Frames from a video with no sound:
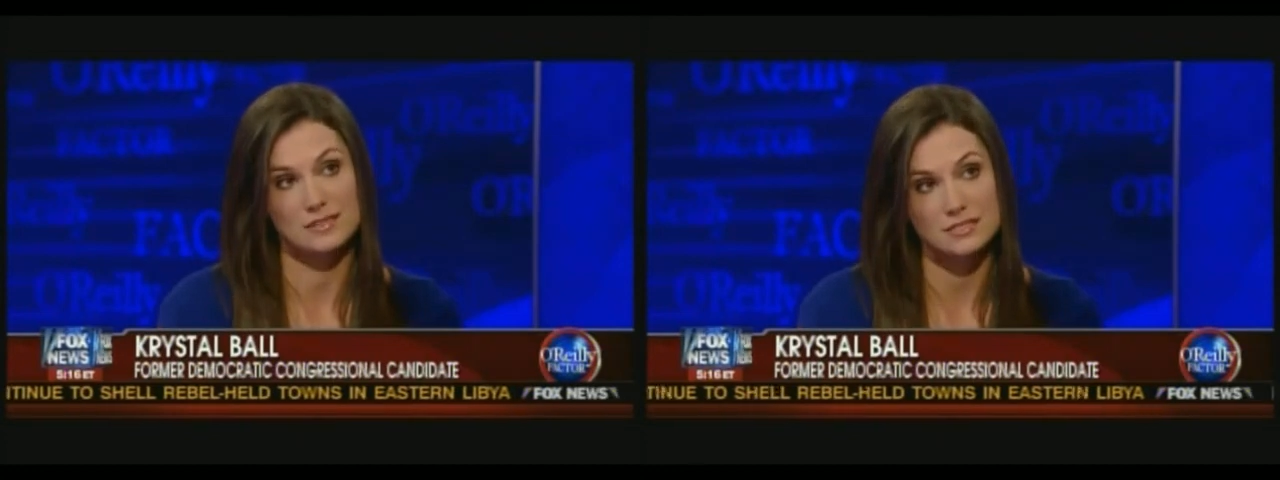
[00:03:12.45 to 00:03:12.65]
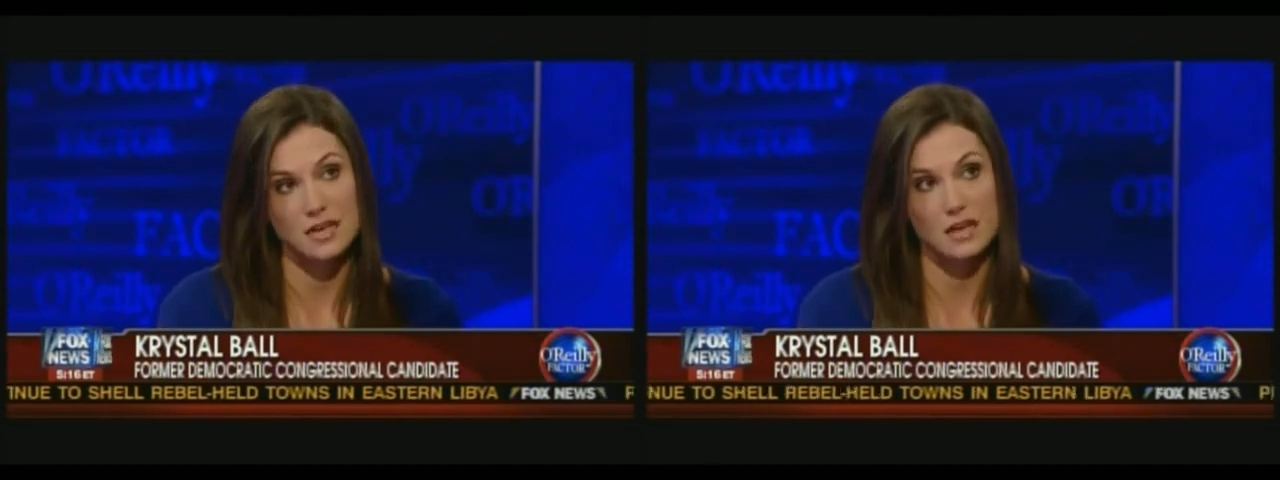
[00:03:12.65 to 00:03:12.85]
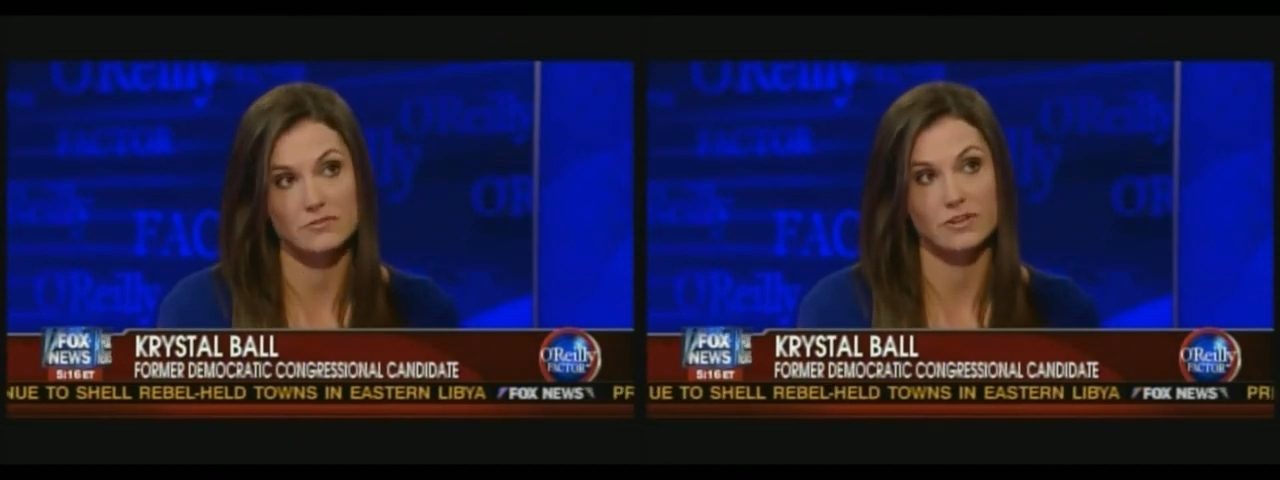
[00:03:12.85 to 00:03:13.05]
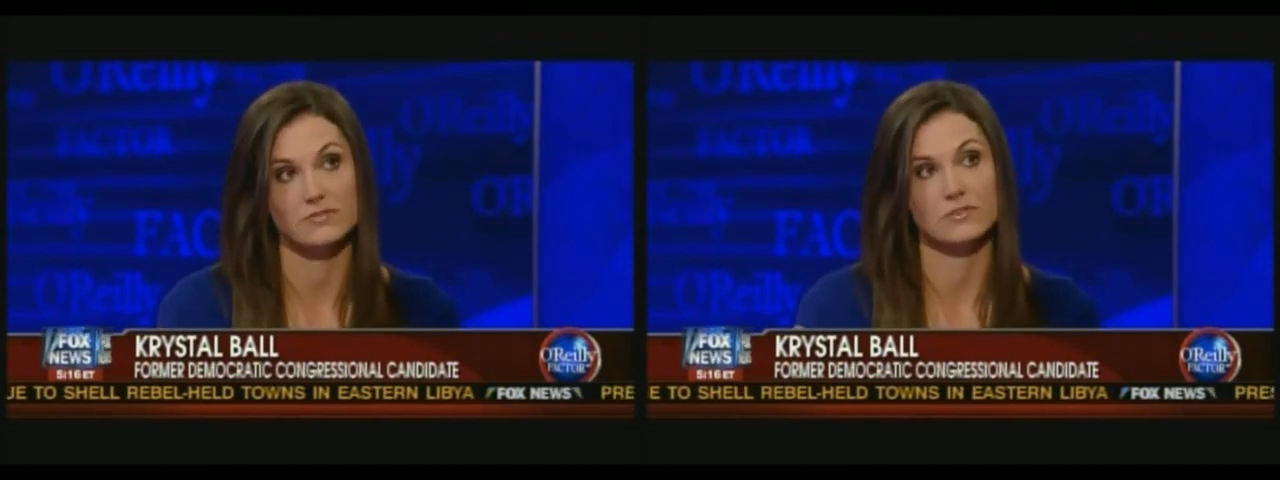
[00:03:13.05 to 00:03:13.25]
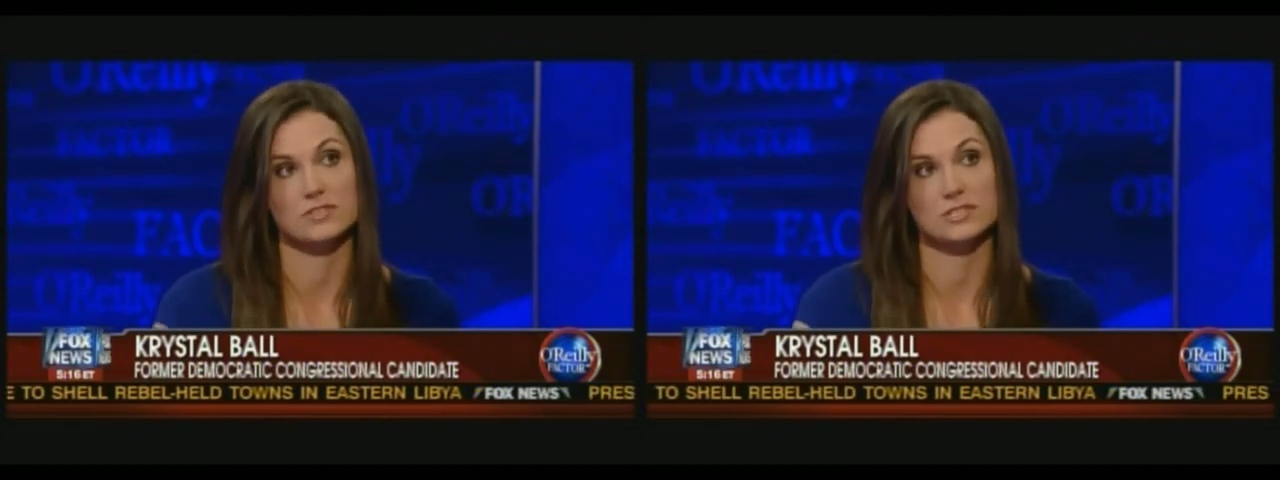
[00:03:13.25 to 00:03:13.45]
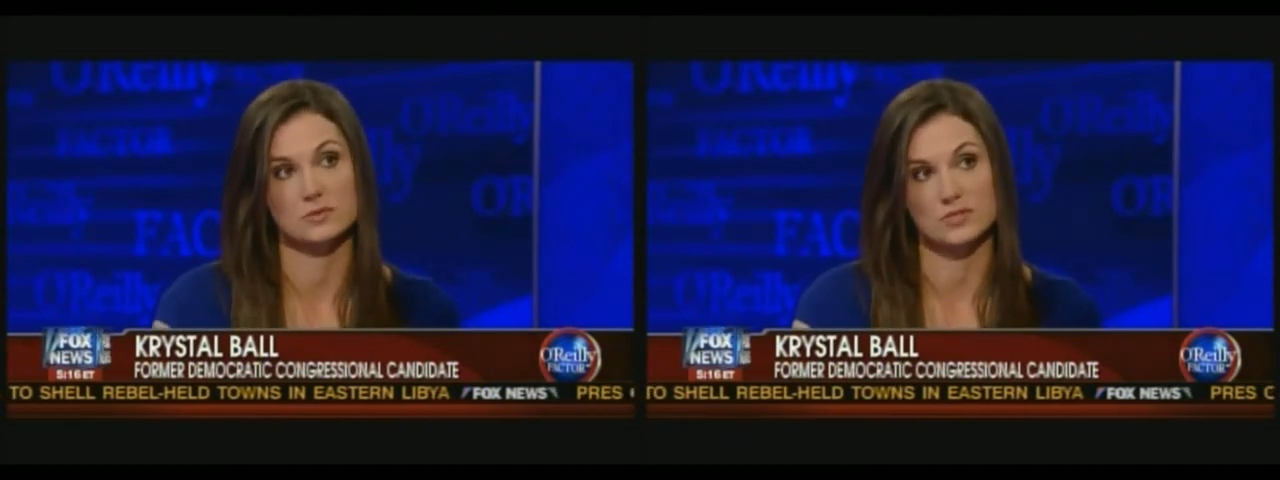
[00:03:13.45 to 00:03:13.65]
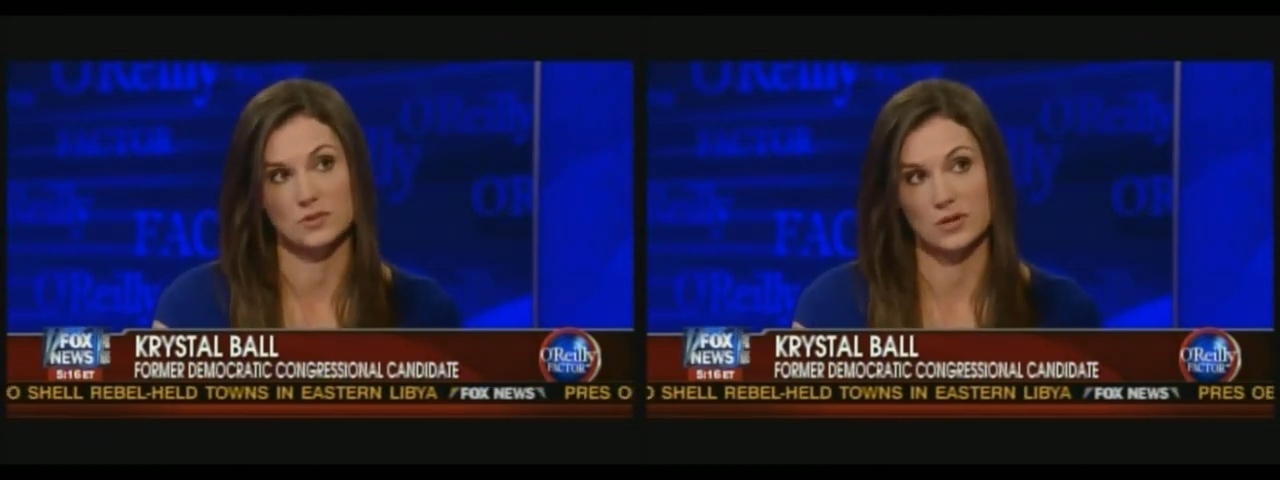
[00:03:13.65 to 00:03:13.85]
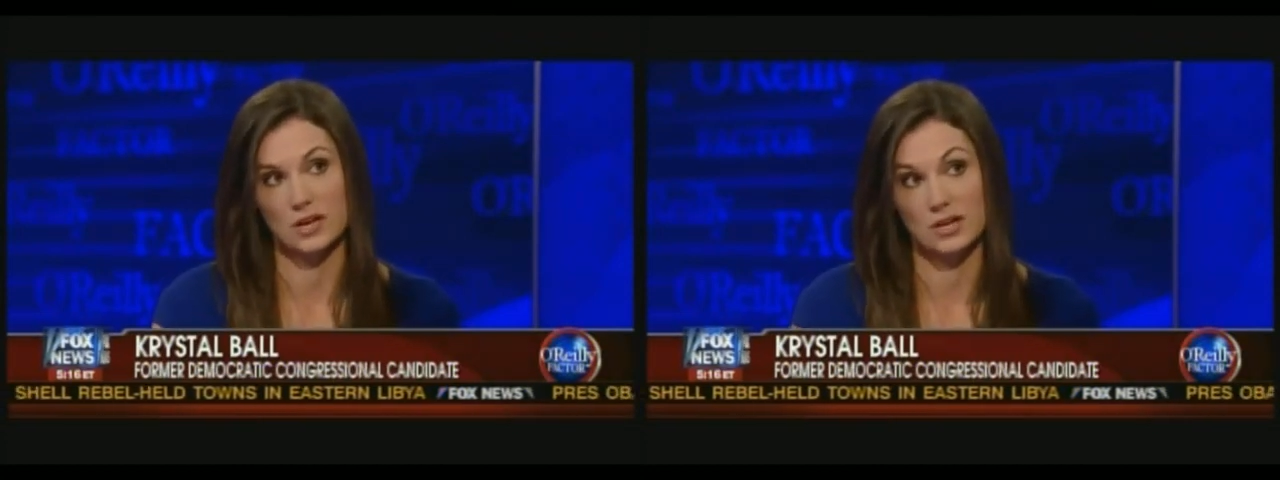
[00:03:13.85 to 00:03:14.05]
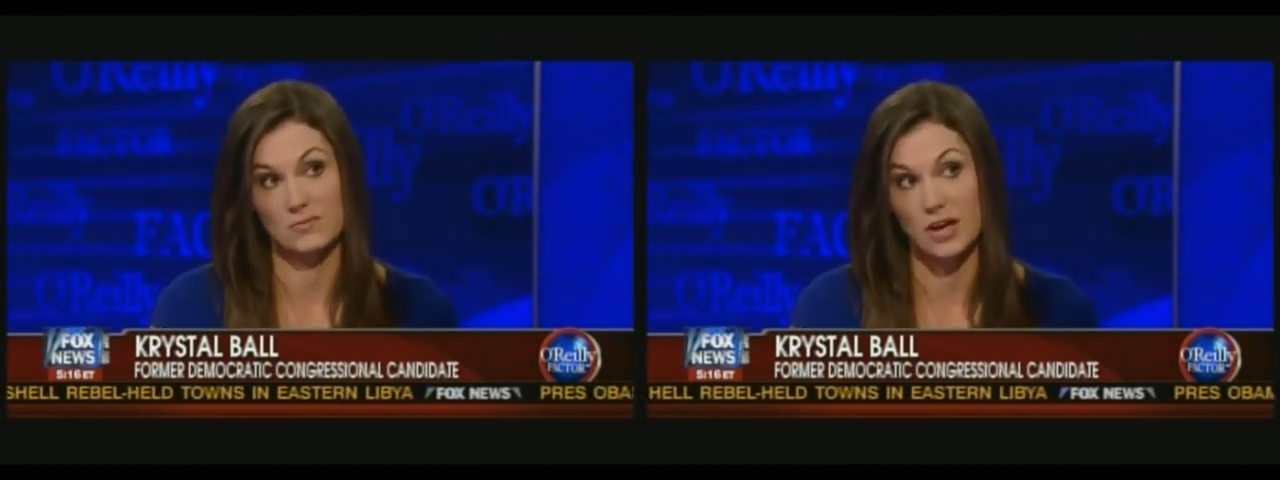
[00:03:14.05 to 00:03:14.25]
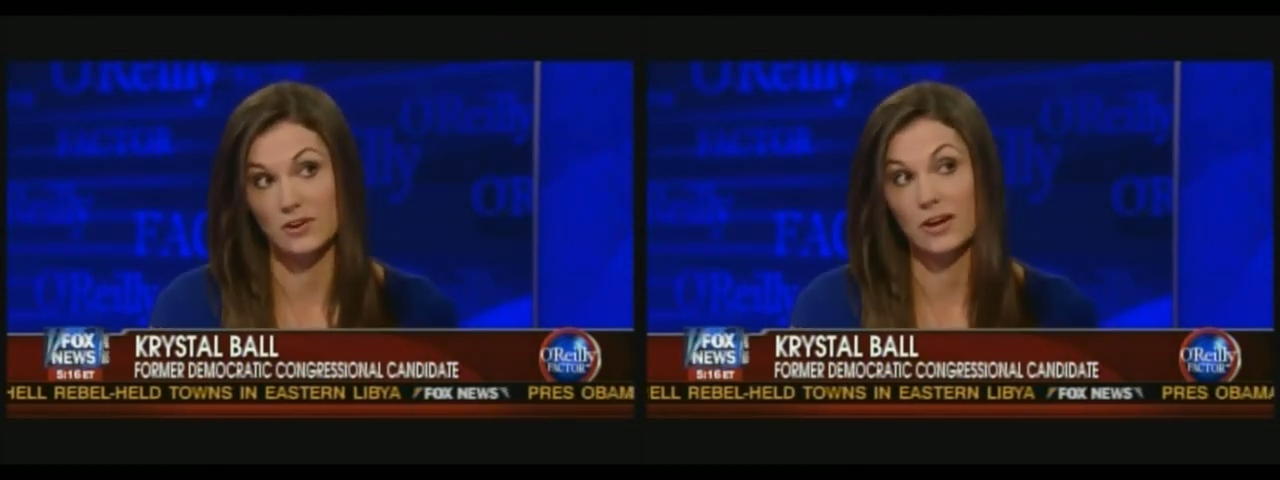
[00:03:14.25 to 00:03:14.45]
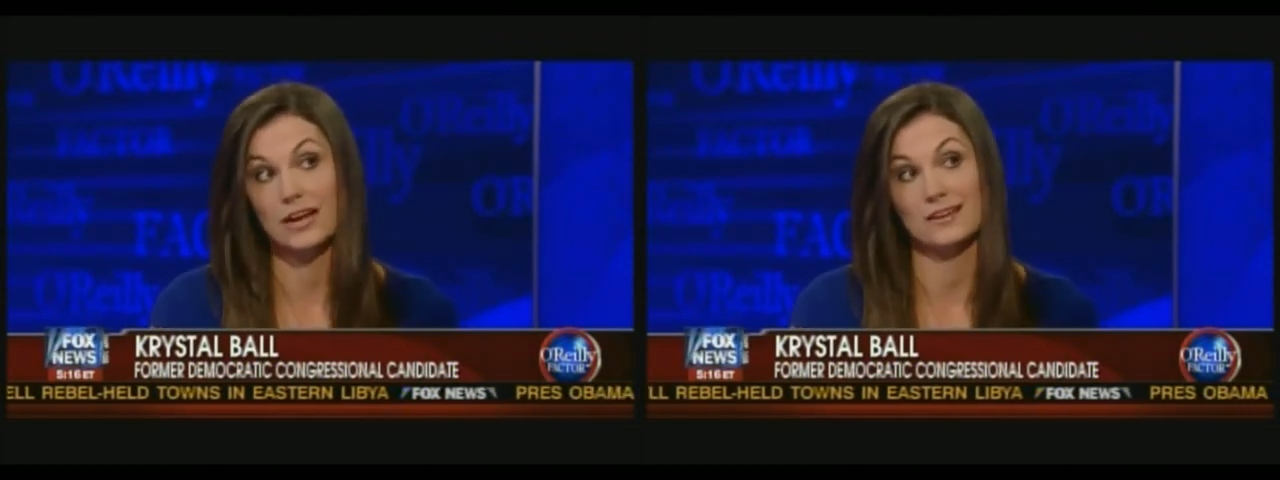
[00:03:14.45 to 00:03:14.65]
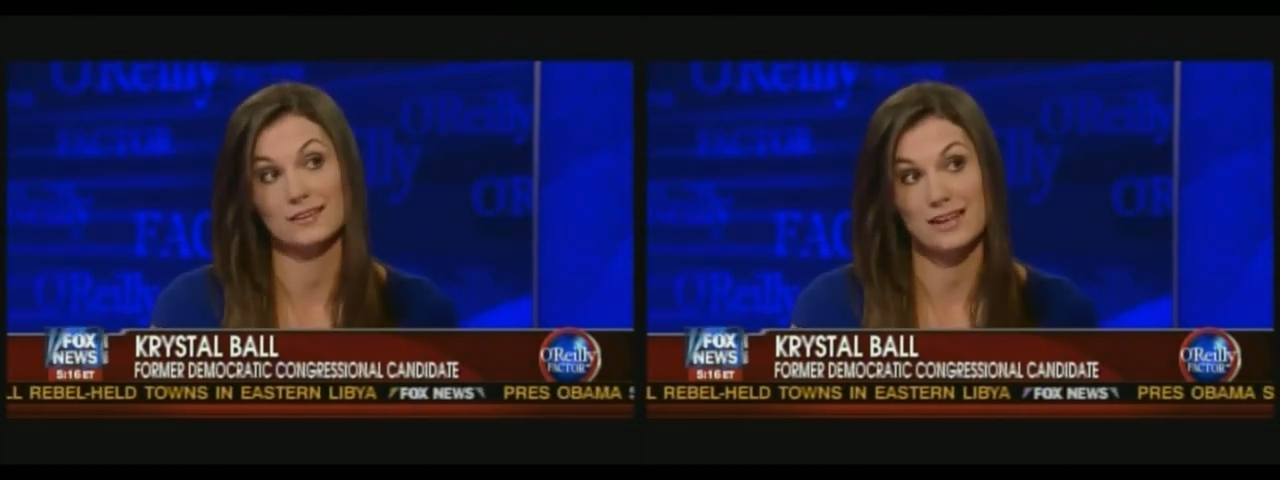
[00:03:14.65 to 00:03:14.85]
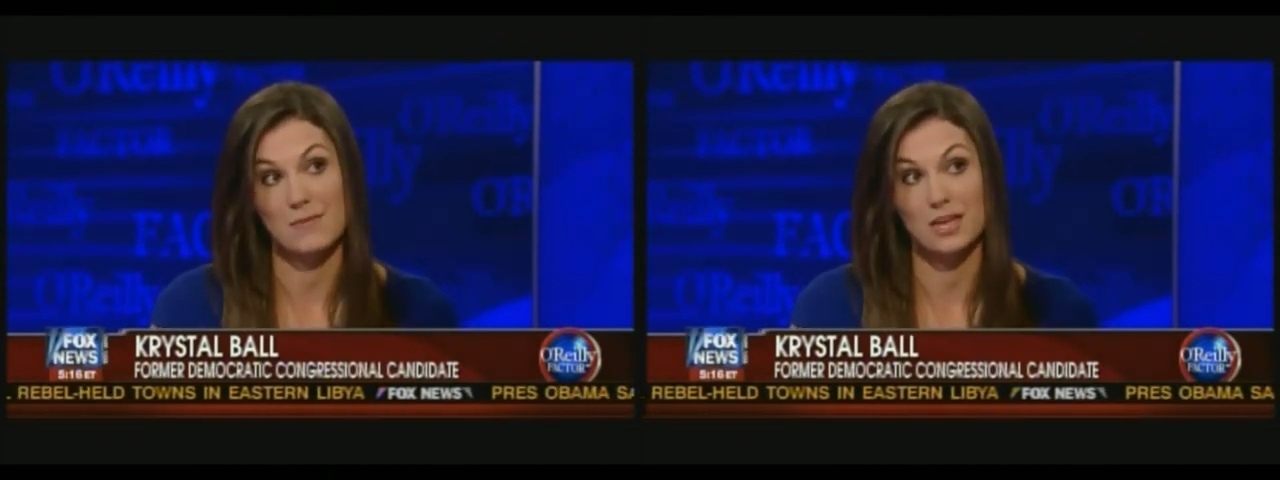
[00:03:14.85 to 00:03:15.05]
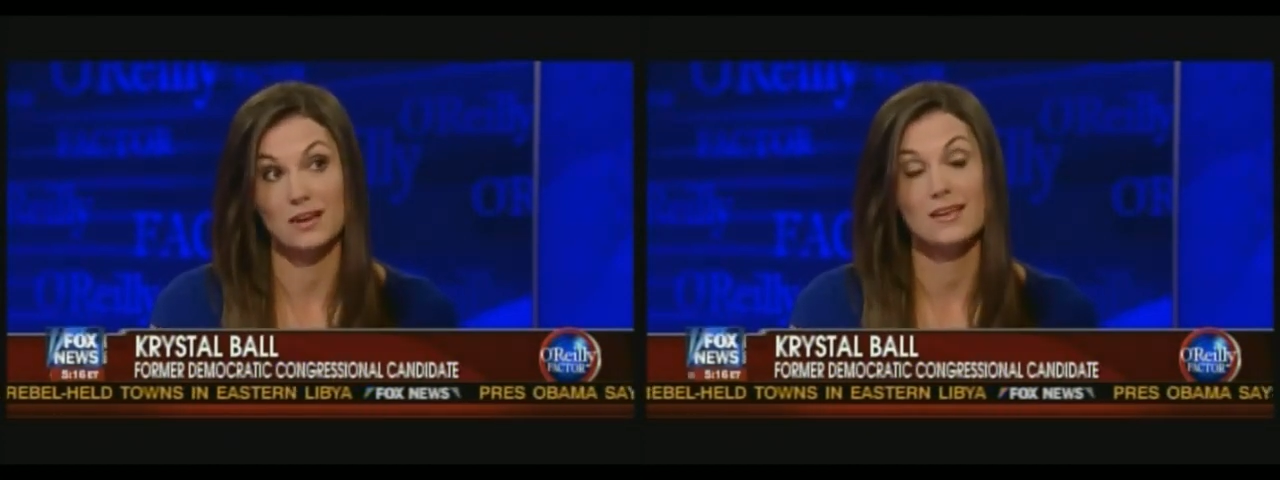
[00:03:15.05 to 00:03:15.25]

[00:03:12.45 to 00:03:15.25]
this conflict versus what's going on in Bahrain and Yemen